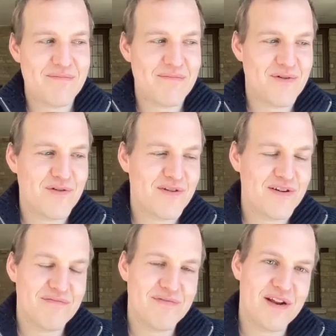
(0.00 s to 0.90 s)
or
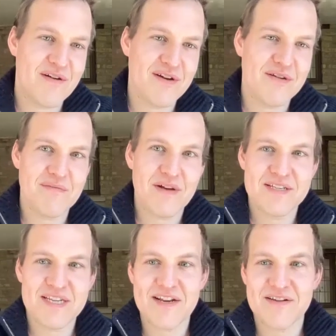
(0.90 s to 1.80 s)
a
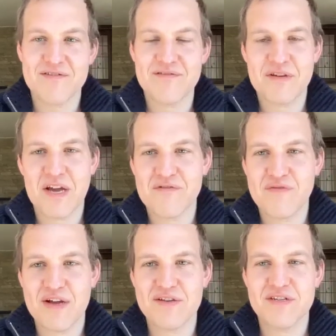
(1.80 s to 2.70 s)
technical
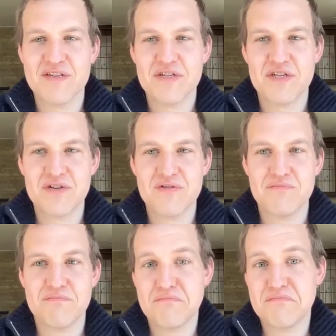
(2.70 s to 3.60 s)
co-founder to
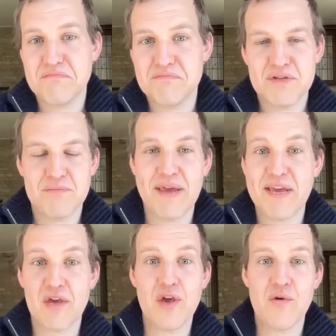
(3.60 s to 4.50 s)

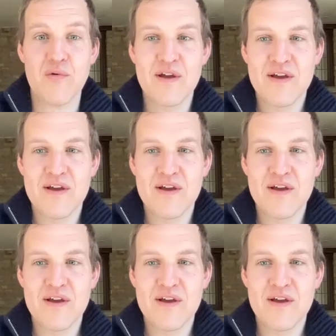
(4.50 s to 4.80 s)
pick you?